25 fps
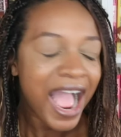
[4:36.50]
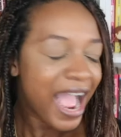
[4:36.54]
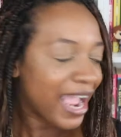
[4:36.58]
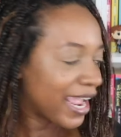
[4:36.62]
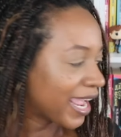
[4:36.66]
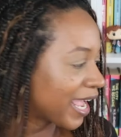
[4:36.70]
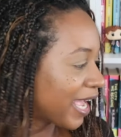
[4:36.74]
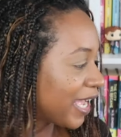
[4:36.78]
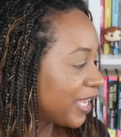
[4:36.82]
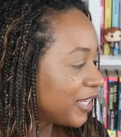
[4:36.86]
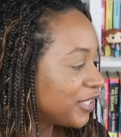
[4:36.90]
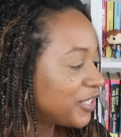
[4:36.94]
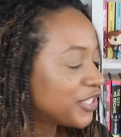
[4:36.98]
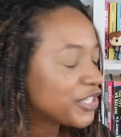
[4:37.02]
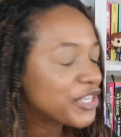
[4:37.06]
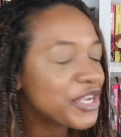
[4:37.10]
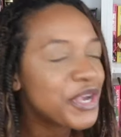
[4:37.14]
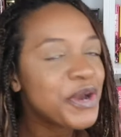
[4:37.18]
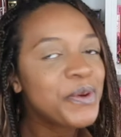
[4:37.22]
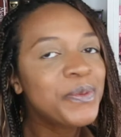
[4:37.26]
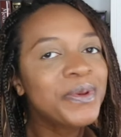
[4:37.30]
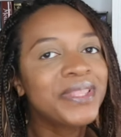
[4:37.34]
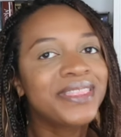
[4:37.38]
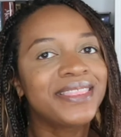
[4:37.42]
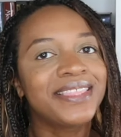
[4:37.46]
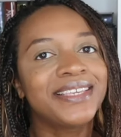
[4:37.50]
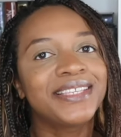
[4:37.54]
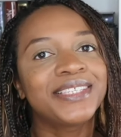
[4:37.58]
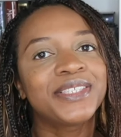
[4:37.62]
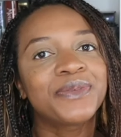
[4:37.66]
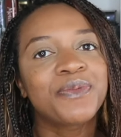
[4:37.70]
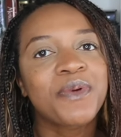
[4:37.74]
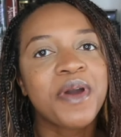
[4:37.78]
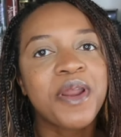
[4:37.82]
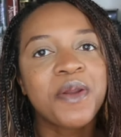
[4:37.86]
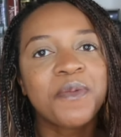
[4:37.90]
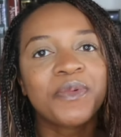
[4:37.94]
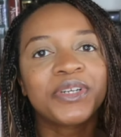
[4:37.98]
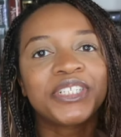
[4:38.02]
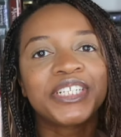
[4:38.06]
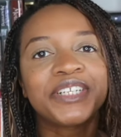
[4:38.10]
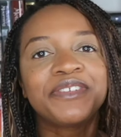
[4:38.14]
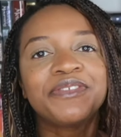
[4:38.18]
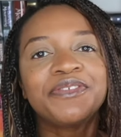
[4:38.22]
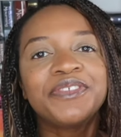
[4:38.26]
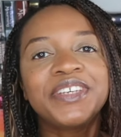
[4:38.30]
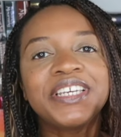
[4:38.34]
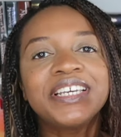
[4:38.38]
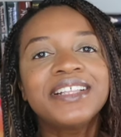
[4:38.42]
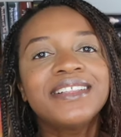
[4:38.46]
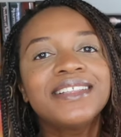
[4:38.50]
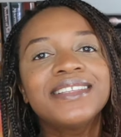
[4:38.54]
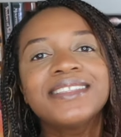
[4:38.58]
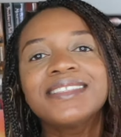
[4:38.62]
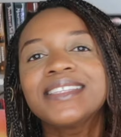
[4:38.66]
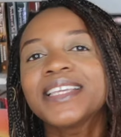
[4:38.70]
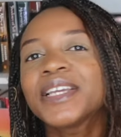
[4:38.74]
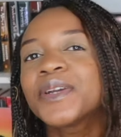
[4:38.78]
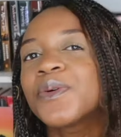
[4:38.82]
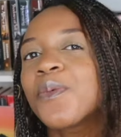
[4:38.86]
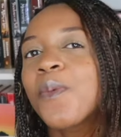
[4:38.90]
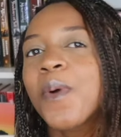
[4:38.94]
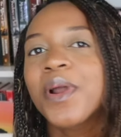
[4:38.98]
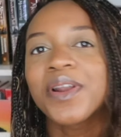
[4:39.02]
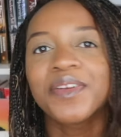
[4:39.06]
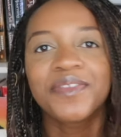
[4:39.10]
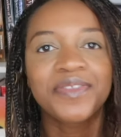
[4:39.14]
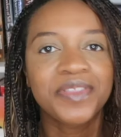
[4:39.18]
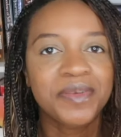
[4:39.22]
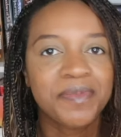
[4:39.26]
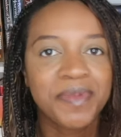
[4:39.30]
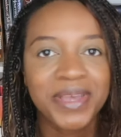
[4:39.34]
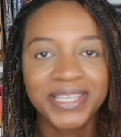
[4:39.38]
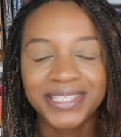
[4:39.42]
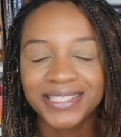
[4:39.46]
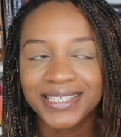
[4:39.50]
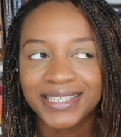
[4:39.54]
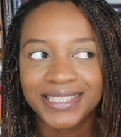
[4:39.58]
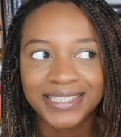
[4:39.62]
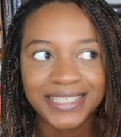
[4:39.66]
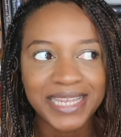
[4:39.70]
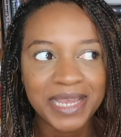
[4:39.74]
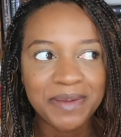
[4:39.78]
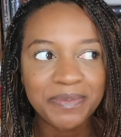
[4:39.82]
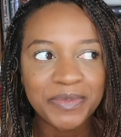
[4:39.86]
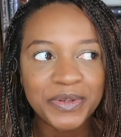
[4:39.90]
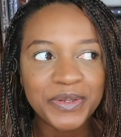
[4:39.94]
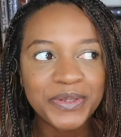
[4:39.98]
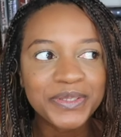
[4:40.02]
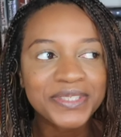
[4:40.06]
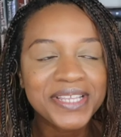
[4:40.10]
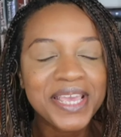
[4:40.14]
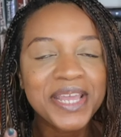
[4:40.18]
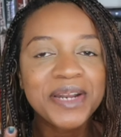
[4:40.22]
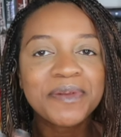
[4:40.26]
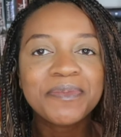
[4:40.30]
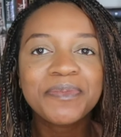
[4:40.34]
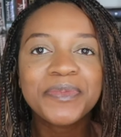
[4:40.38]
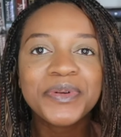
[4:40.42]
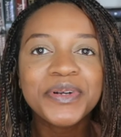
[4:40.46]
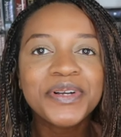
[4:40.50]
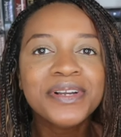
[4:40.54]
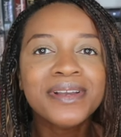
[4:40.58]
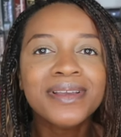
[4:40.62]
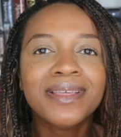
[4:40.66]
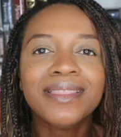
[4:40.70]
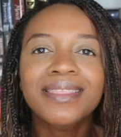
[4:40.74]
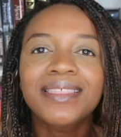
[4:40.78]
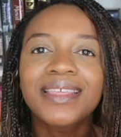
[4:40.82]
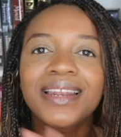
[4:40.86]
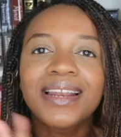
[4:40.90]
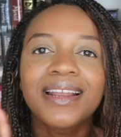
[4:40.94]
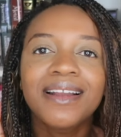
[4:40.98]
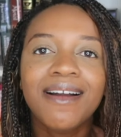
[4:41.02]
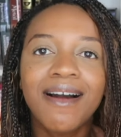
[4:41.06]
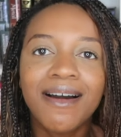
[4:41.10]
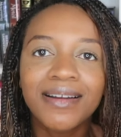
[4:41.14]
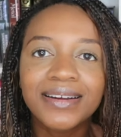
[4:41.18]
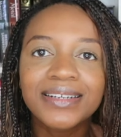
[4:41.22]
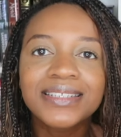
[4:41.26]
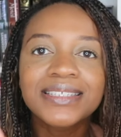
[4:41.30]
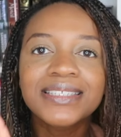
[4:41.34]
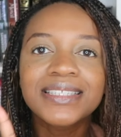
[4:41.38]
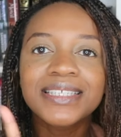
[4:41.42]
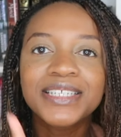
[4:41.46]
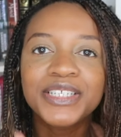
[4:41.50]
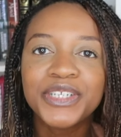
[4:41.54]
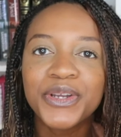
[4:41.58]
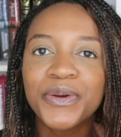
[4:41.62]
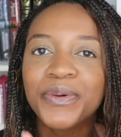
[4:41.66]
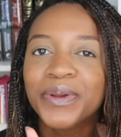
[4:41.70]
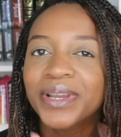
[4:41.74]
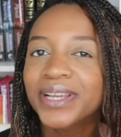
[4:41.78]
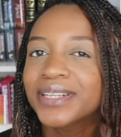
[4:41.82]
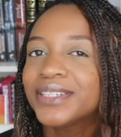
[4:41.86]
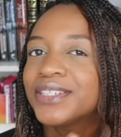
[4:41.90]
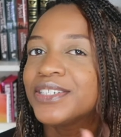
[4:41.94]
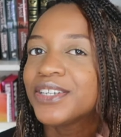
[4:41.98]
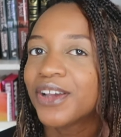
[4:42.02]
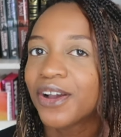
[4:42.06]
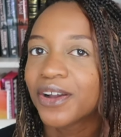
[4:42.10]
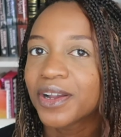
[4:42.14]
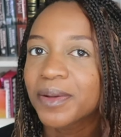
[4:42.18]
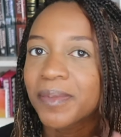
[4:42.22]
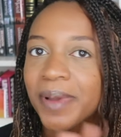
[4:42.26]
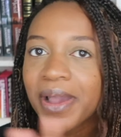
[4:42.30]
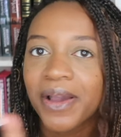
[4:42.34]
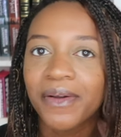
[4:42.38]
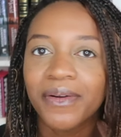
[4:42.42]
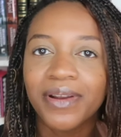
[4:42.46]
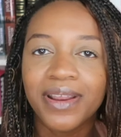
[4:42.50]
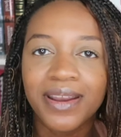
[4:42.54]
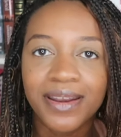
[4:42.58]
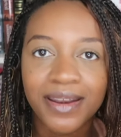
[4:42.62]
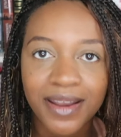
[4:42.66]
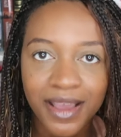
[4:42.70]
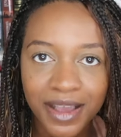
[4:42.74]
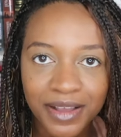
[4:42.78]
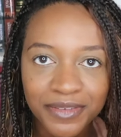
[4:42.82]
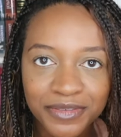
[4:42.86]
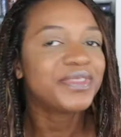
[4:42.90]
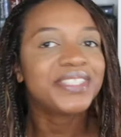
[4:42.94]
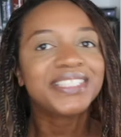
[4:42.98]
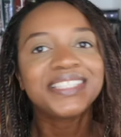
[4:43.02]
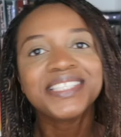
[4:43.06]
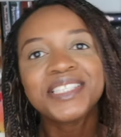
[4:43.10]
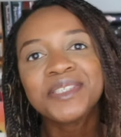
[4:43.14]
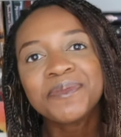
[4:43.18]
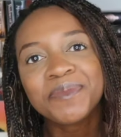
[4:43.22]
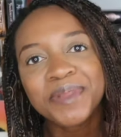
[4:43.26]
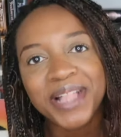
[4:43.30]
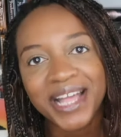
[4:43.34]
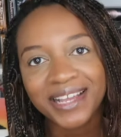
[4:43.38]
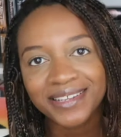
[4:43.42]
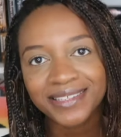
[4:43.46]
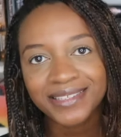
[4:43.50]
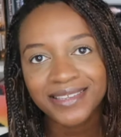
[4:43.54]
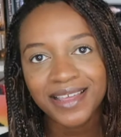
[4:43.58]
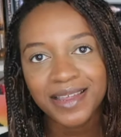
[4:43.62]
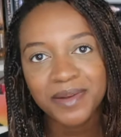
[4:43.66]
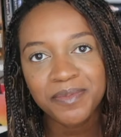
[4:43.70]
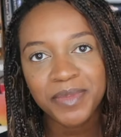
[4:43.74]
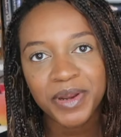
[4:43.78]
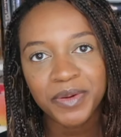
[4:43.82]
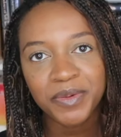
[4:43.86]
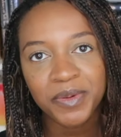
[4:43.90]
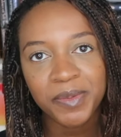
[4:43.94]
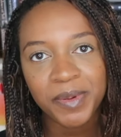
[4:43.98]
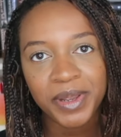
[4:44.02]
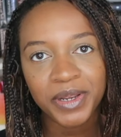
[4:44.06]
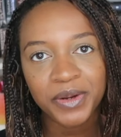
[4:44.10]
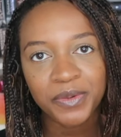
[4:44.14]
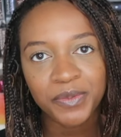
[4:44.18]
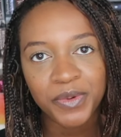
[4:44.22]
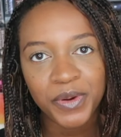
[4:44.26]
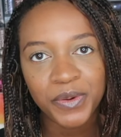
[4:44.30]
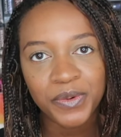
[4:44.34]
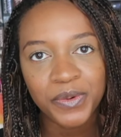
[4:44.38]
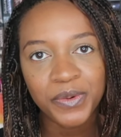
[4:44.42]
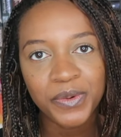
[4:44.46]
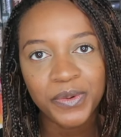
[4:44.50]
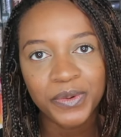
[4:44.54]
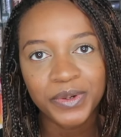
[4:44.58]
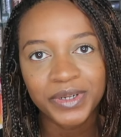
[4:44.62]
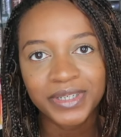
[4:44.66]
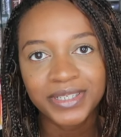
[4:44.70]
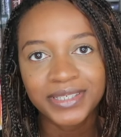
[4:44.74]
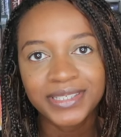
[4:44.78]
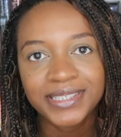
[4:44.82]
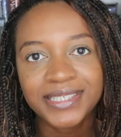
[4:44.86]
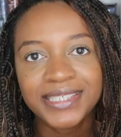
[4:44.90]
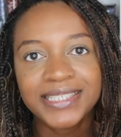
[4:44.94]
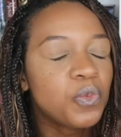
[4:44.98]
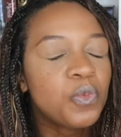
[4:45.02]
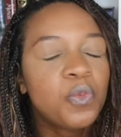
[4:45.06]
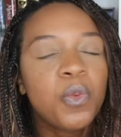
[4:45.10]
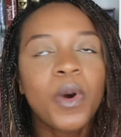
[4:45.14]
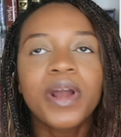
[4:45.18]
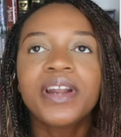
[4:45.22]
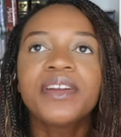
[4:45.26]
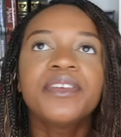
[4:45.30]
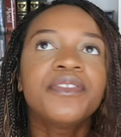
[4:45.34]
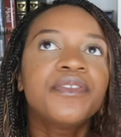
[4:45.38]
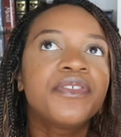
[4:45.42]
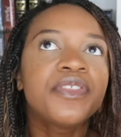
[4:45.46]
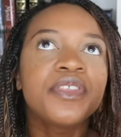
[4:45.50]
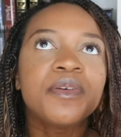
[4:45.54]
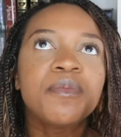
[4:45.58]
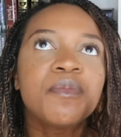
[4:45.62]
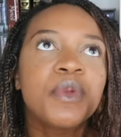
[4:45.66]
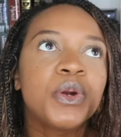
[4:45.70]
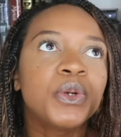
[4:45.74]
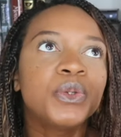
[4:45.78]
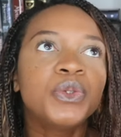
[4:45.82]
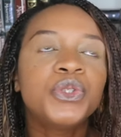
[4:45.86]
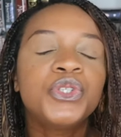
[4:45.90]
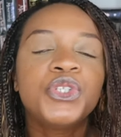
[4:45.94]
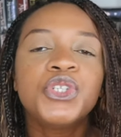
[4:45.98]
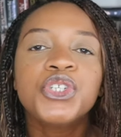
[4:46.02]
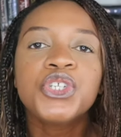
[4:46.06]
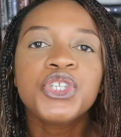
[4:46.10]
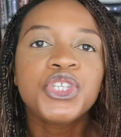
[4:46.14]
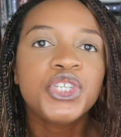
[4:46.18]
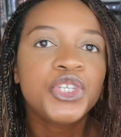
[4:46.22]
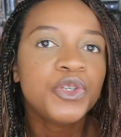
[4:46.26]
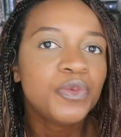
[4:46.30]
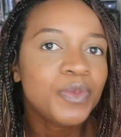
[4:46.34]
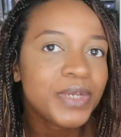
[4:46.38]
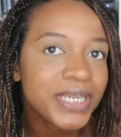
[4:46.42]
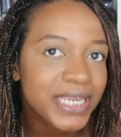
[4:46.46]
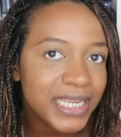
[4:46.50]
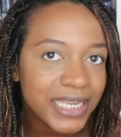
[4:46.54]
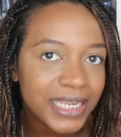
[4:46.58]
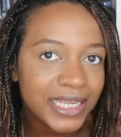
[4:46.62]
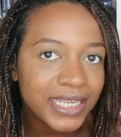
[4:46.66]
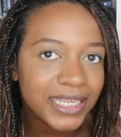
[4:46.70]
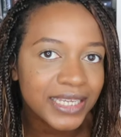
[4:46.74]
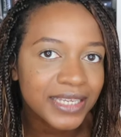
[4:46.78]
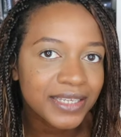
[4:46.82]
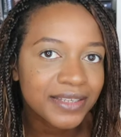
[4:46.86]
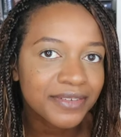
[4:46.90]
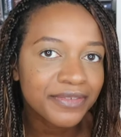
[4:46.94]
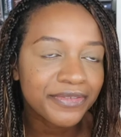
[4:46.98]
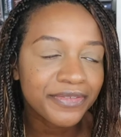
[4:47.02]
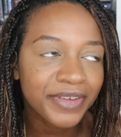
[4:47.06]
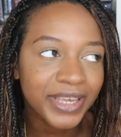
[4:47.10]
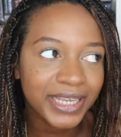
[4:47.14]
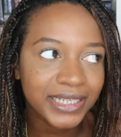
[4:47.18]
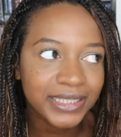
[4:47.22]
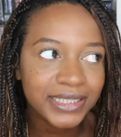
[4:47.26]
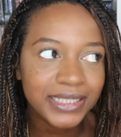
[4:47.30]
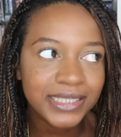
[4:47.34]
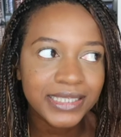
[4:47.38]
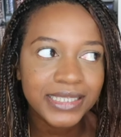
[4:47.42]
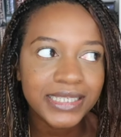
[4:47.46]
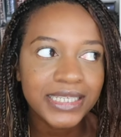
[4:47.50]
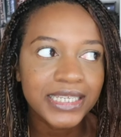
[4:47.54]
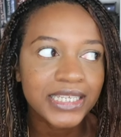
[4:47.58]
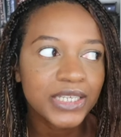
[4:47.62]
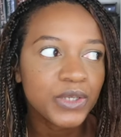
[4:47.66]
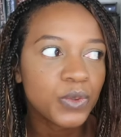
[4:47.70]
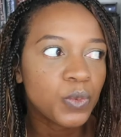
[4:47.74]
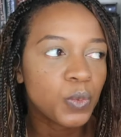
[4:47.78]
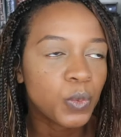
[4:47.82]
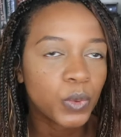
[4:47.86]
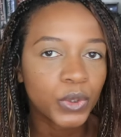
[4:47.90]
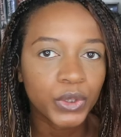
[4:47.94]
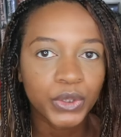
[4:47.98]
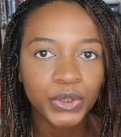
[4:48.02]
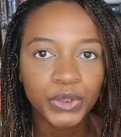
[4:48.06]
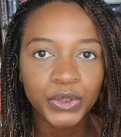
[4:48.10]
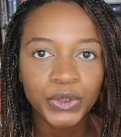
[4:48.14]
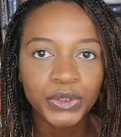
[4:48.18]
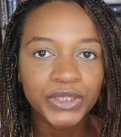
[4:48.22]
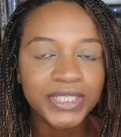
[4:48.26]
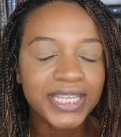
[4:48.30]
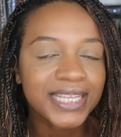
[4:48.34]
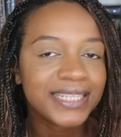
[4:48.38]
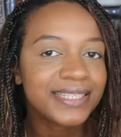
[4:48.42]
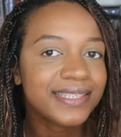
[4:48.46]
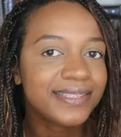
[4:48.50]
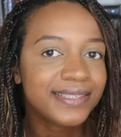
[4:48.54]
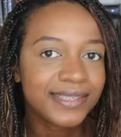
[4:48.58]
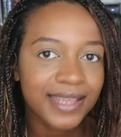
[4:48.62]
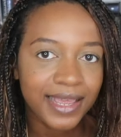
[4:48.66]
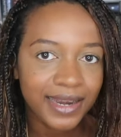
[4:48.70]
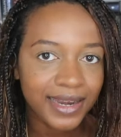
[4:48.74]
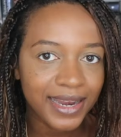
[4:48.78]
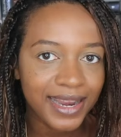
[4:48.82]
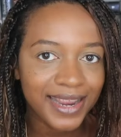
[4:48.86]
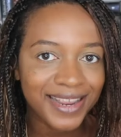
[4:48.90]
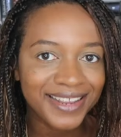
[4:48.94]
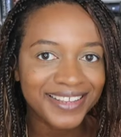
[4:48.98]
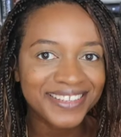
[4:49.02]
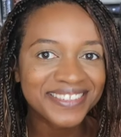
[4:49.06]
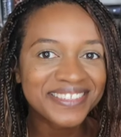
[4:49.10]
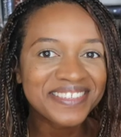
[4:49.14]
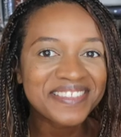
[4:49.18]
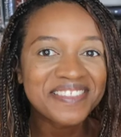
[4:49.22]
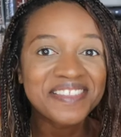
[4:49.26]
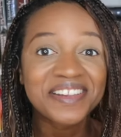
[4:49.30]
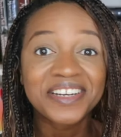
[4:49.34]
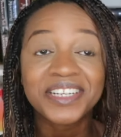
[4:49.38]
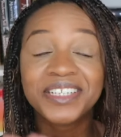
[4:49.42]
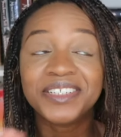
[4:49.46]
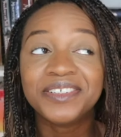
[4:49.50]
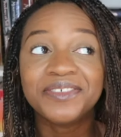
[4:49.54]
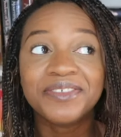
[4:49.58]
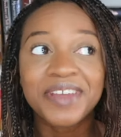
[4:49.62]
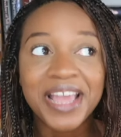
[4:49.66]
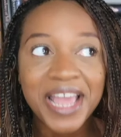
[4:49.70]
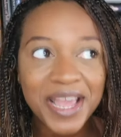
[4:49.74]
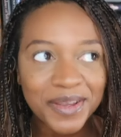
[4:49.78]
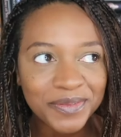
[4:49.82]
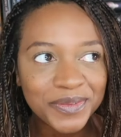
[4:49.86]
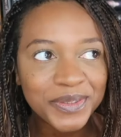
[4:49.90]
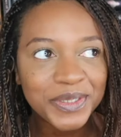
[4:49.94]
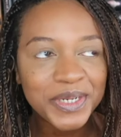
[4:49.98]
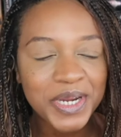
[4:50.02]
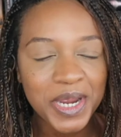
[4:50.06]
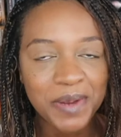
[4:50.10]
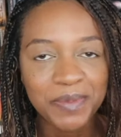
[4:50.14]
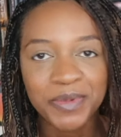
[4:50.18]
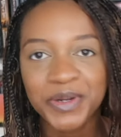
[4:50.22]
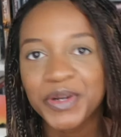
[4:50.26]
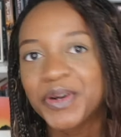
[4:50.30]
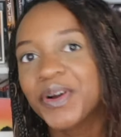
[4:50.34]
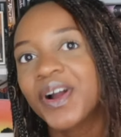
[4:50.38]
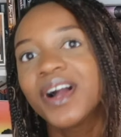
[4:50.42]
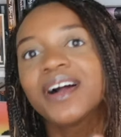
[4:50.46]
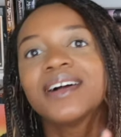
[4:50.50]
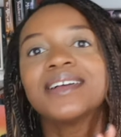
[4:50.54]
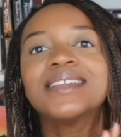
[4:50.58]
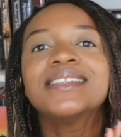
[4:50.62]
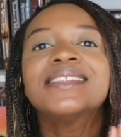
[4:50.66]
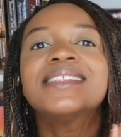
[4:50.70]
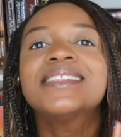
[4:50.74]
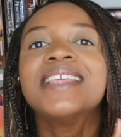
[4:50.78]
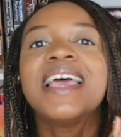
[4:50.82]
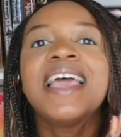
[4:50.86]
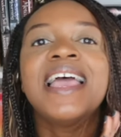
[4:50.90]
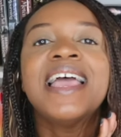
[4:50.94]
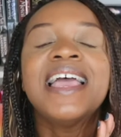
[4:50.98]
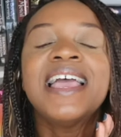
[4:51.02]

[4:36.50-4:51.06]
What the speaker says: I had to go with this one, which I feel is like one of the best examples, and a book that I honestly don't get to talk about enough. This is Black Sun by Rebecca Roanhorse. One of the most unique fantasy worlds and settings that I've ever come across.